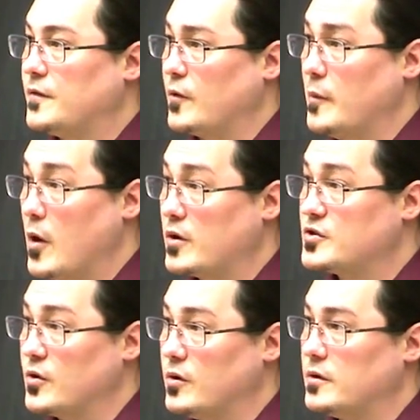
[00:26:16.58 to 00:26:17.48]
For remote
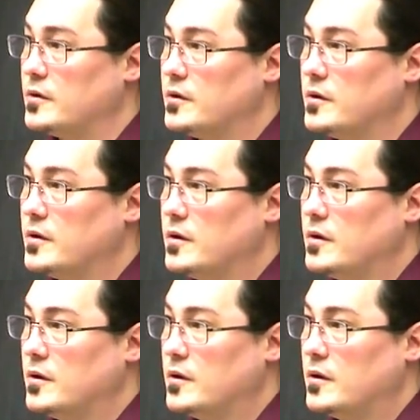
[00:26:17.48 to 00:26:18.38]
control? Yeah,
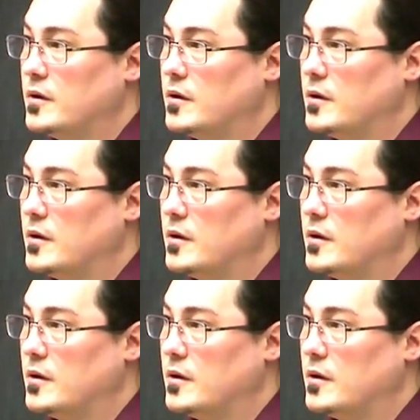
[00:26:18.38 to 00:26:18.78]
sure. You can use